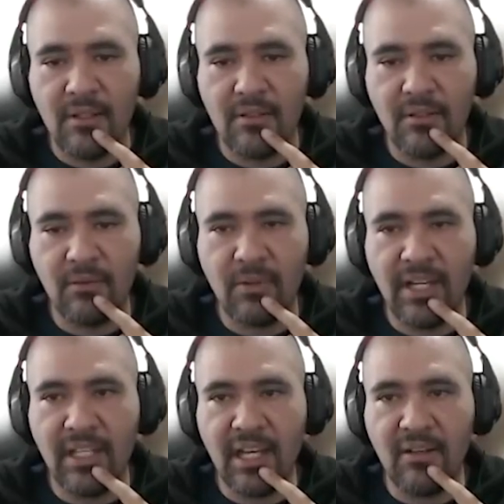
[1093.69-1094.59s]
So
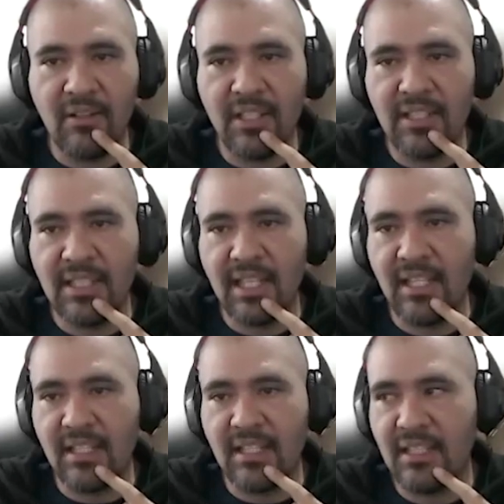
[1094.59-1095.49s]
right now it's
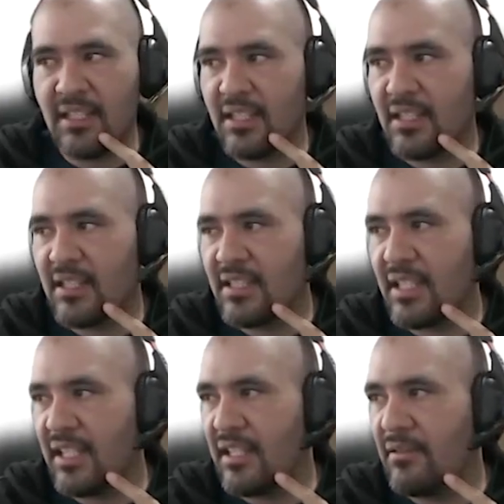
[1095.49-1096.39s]
like
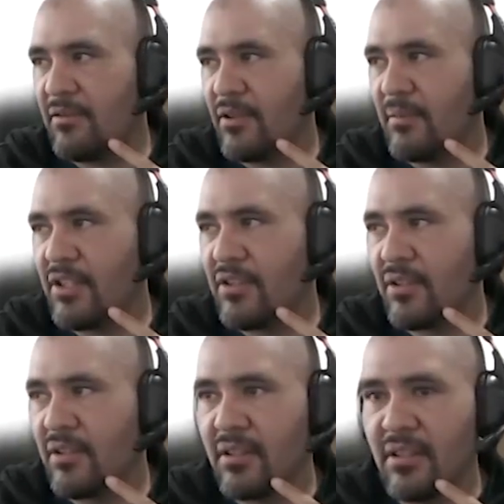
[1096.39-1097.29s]
sending
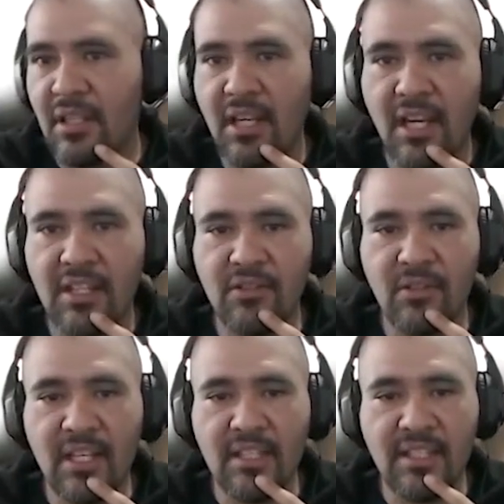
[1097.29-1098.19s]
information. As you
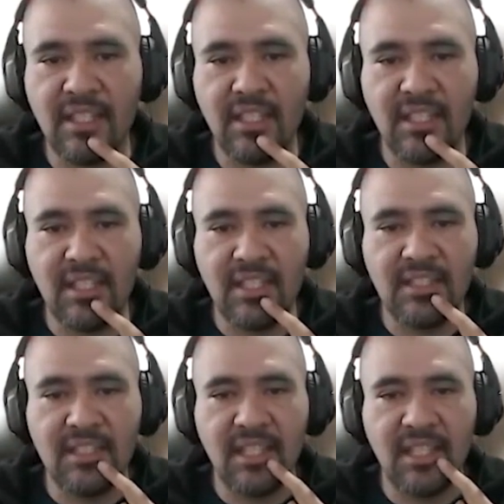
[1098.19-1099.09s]
can see,
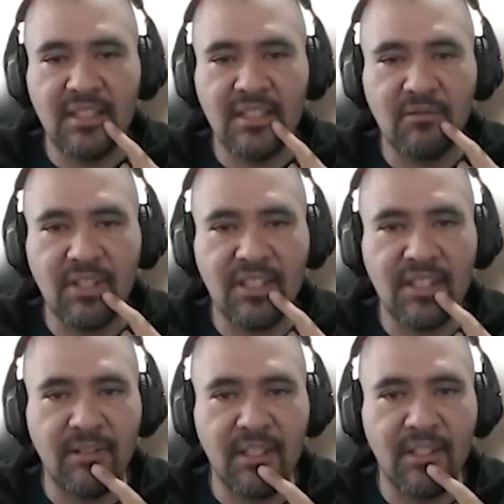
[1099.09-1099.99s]
this thing is
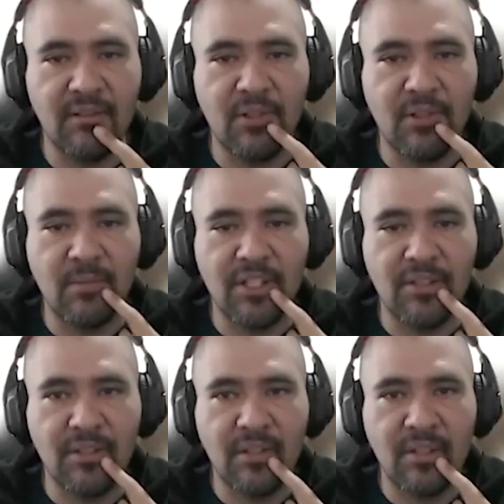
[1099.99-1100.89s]
receiving the
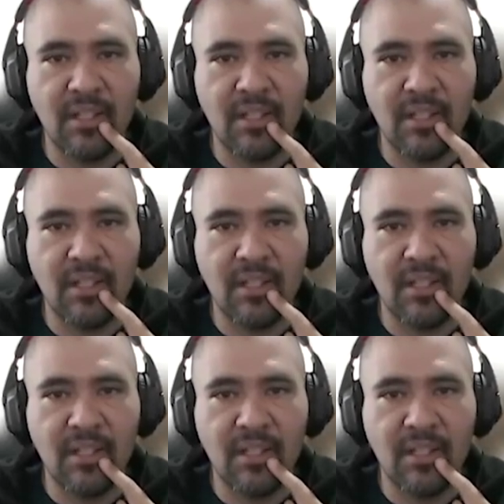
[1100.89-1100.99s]
information.